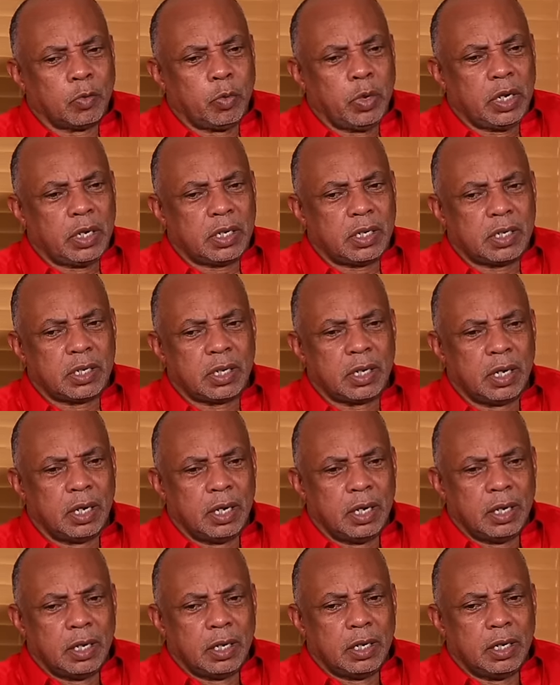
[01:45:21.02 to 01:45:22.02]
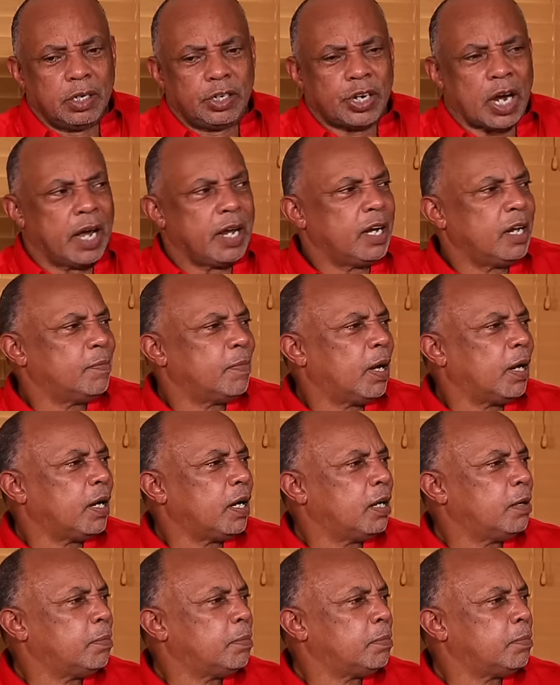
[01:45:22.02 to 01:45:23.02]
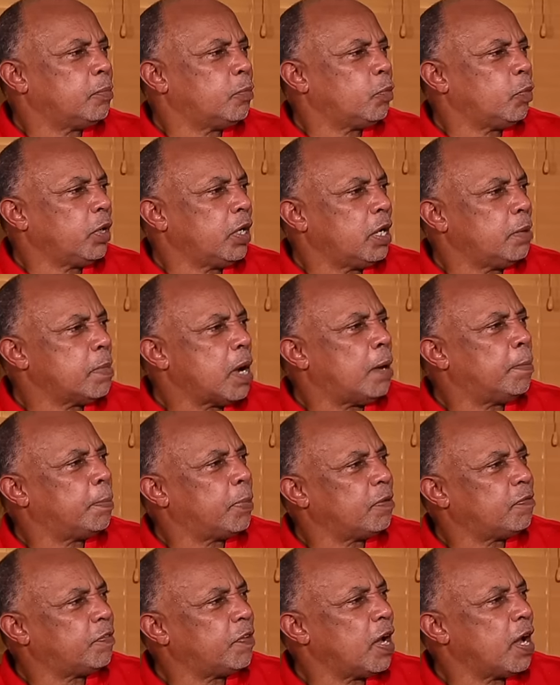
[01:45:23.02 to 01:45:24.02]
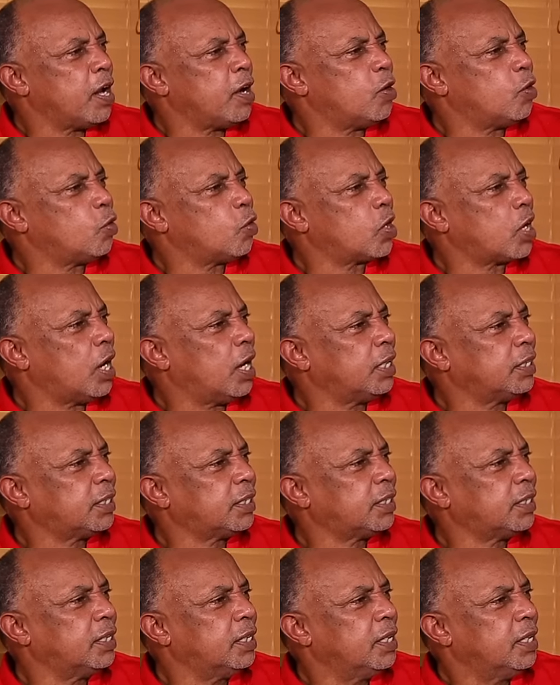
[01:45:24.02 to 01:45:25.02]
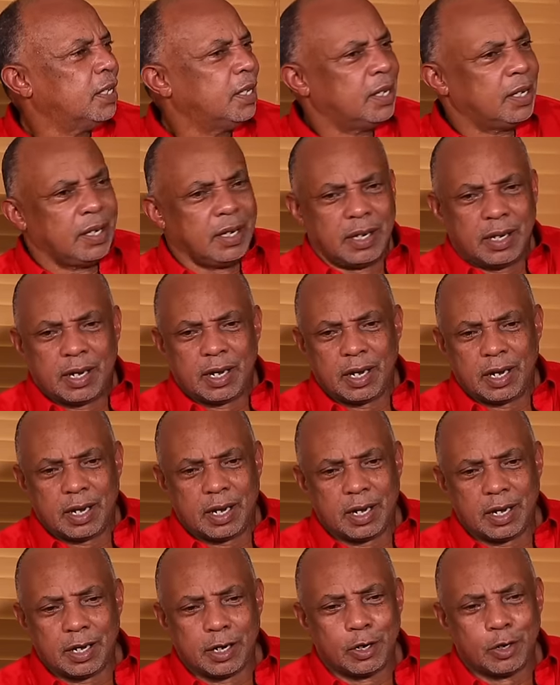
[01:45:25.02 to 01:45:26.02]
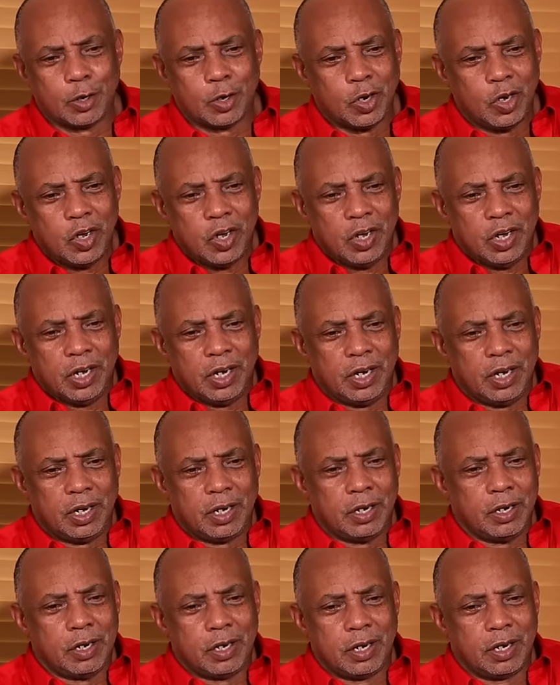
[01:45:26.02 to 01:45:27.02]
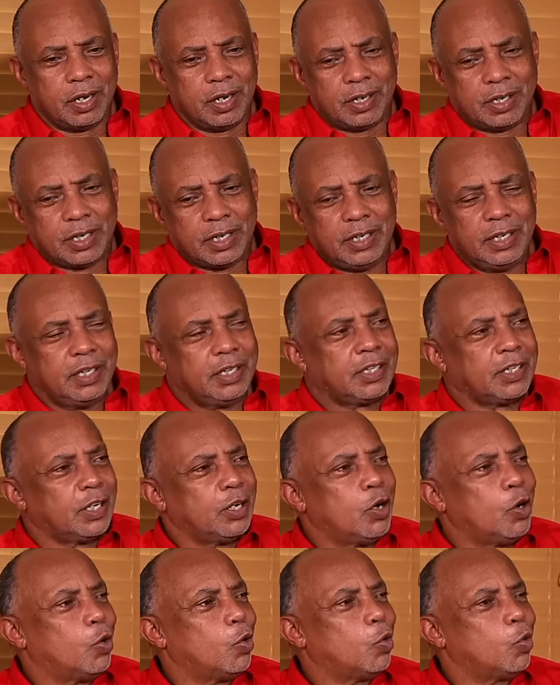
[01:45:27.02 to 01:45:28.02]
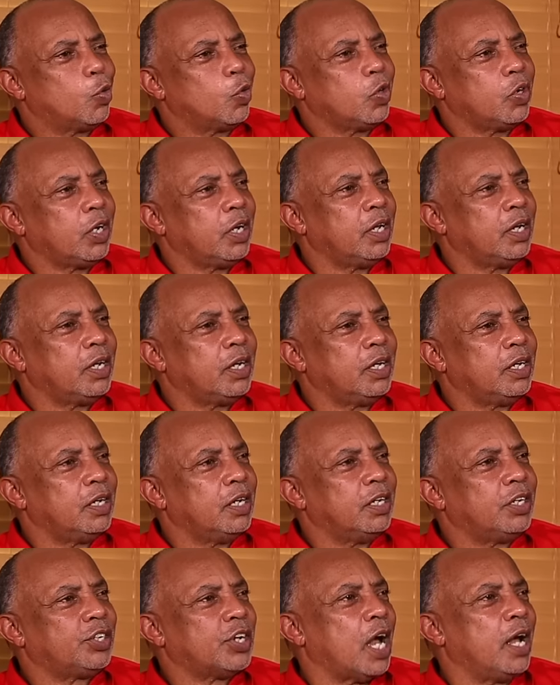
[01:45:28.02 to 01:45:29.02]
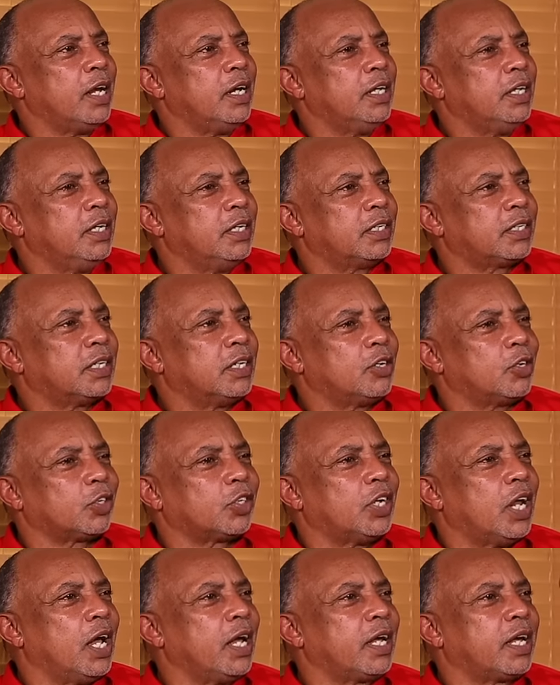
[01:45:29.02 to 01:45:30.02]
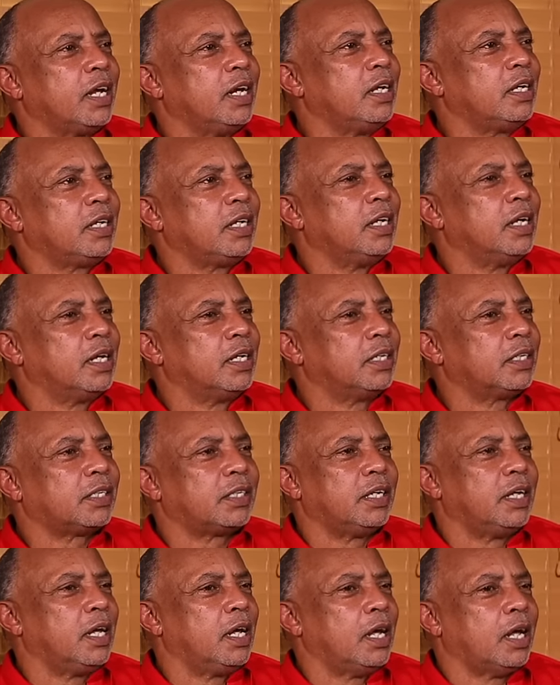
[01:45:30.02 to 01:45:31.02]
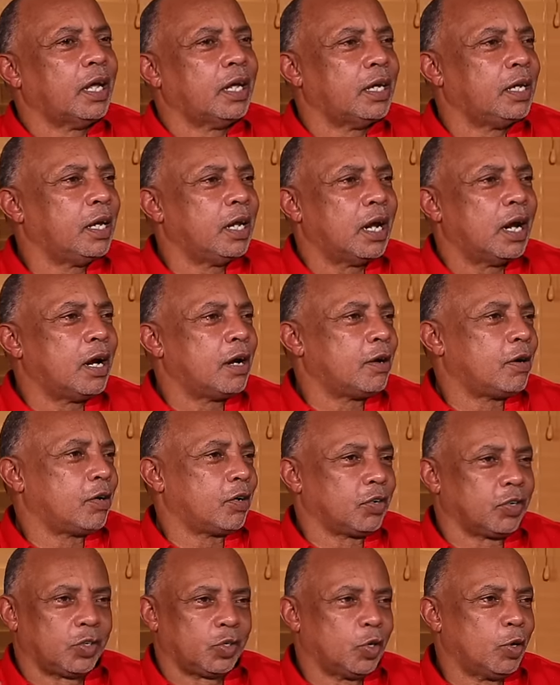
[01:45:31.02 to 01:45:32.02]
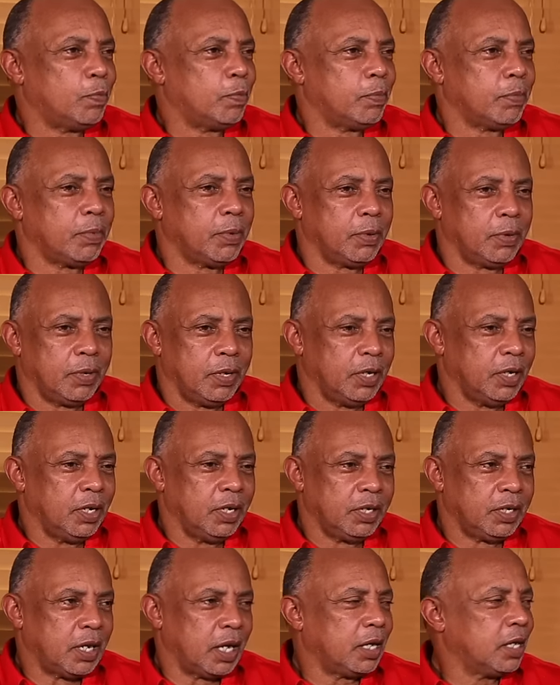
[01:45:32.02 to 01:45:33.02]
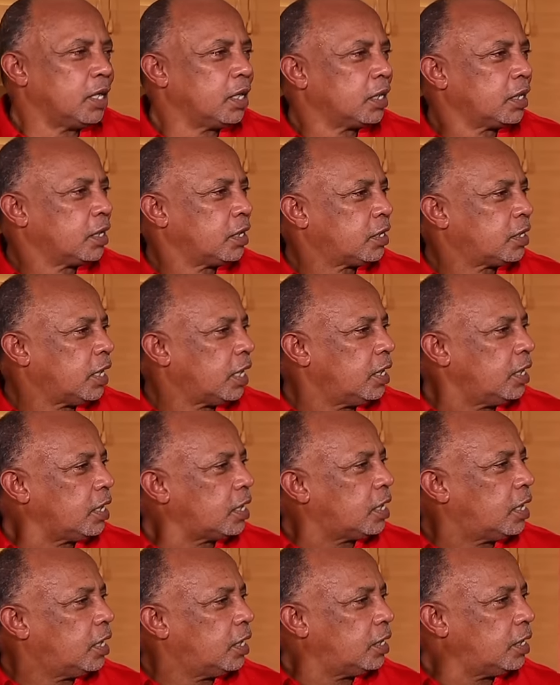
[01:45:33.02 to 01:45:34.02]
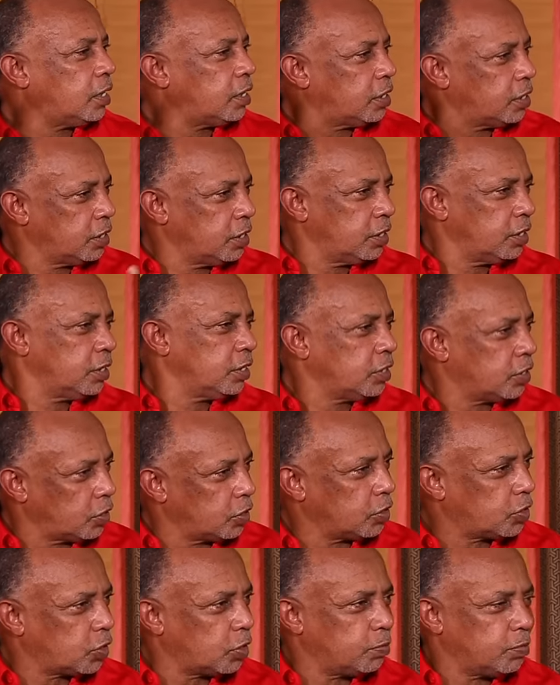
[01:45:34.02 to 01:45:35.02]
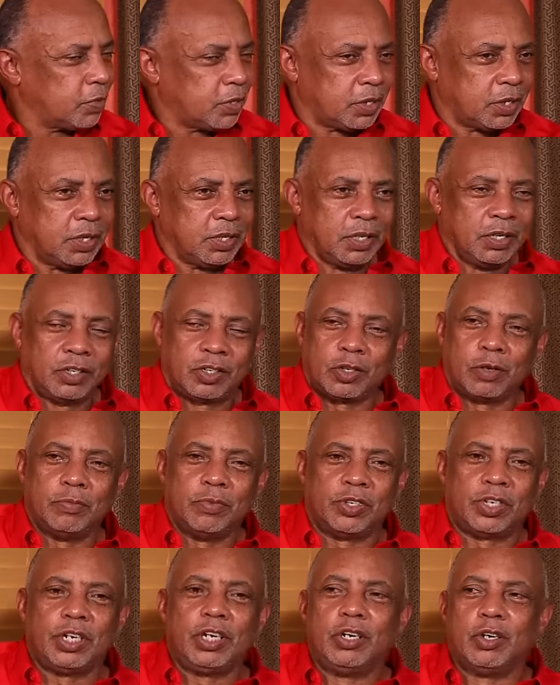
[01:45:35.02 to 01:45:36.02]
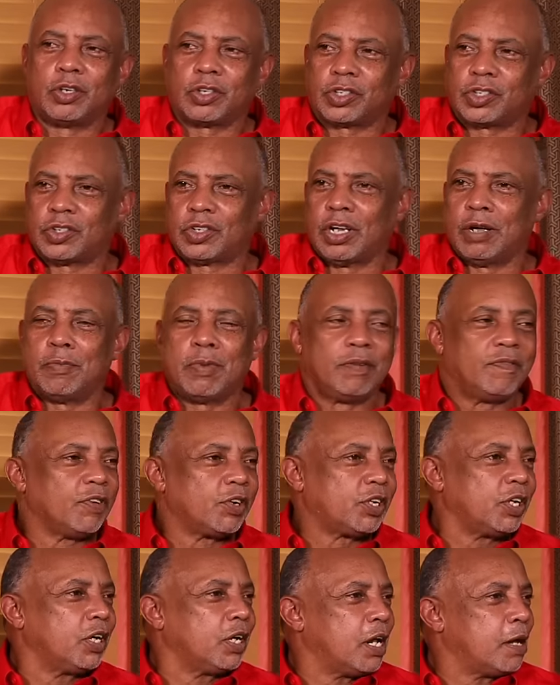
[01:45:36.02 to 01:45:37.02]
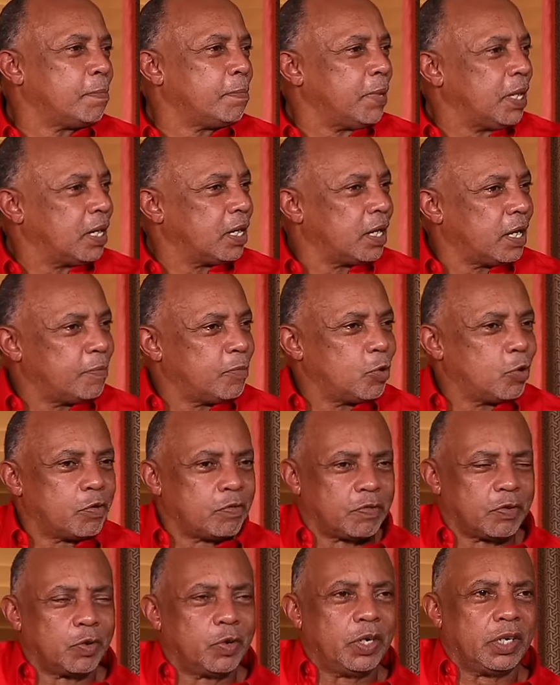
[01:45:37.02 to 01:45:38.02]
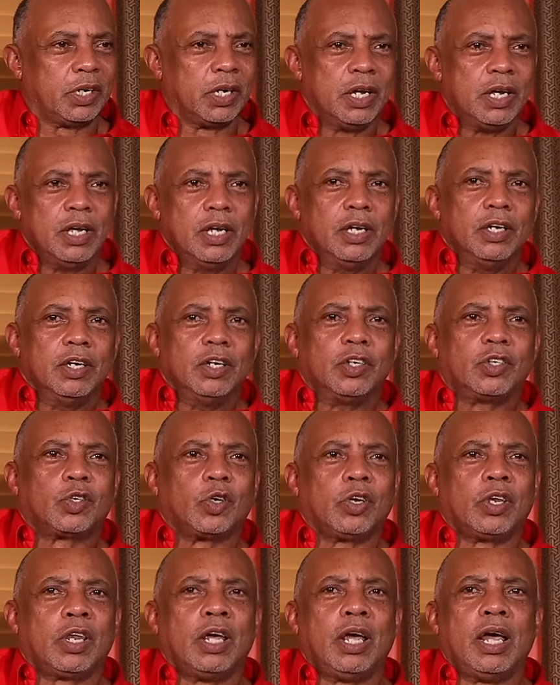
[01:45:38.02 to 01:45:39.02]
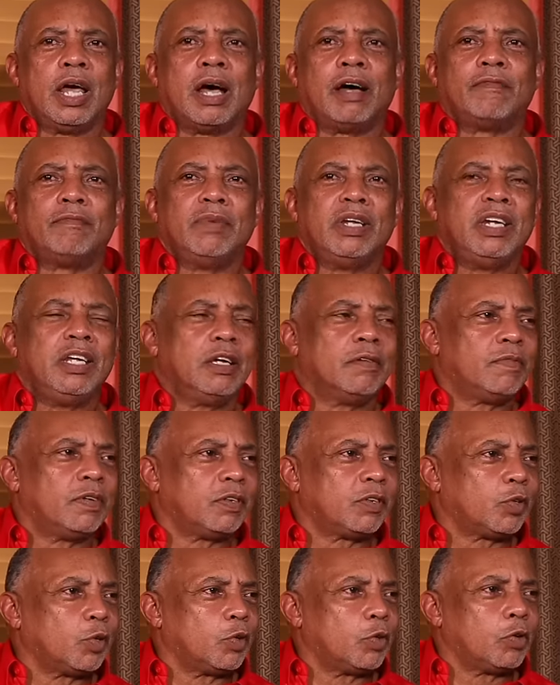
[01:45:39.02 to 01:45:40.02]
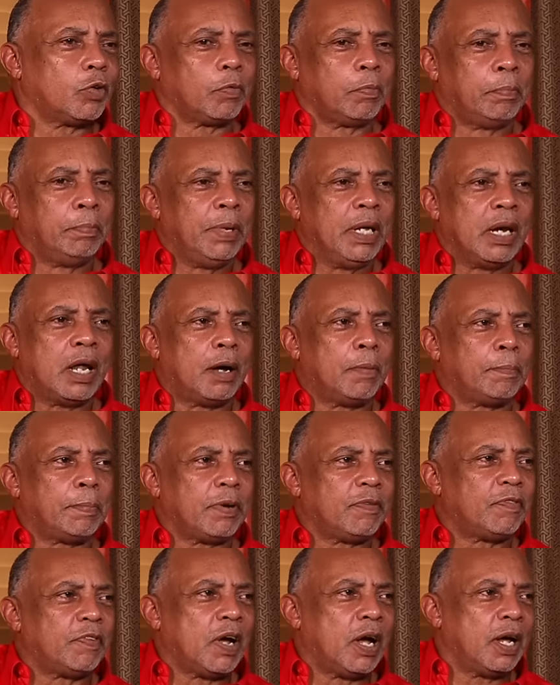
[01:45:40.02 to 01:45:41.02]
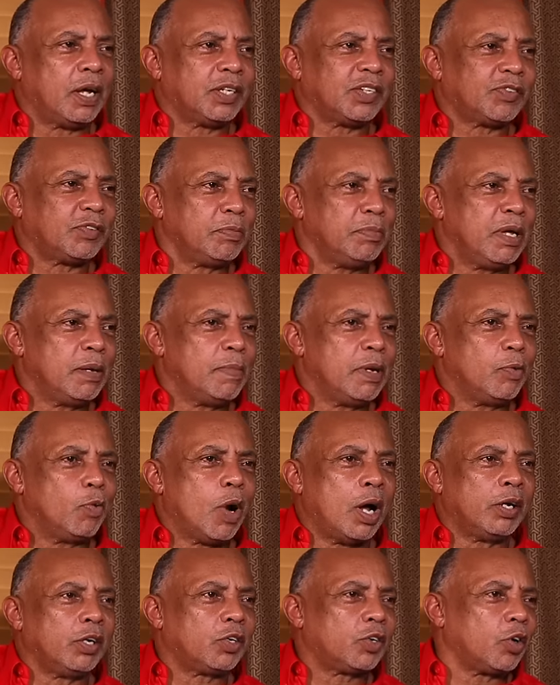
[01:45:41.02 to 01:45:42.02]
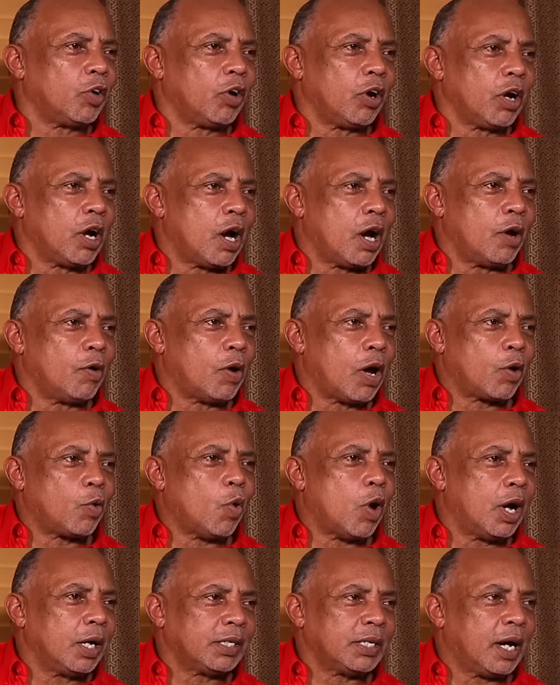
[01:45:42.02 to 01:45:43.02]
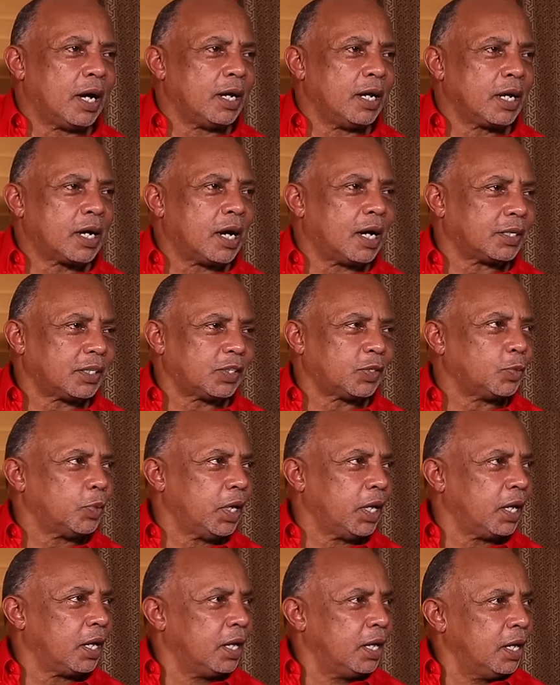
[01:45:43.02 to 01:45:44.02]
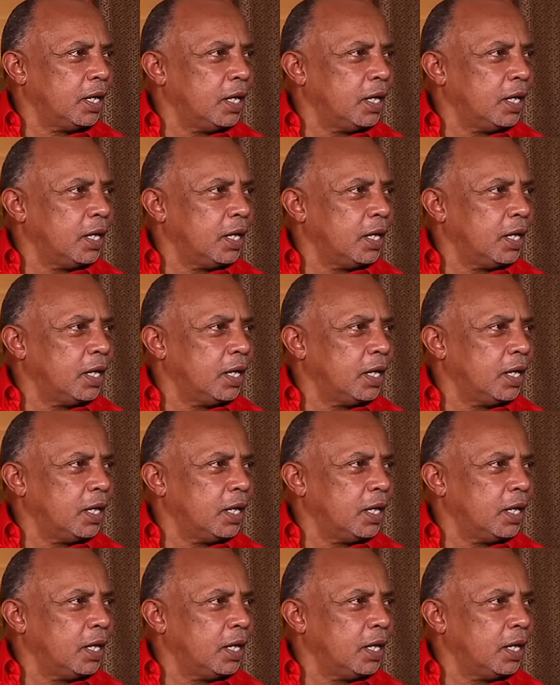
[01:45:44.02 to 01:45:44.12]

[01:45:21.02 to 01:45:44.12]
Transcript: with the Chinaman, them, with them amplifier now, because, you know, it is, you know, yeah, the Chinese, just like anything else, they are some technical, some genius, them, everything them build, them know how to do it. So they have been able to build amplifiers for maybe 1/3 or a quarter of the cost where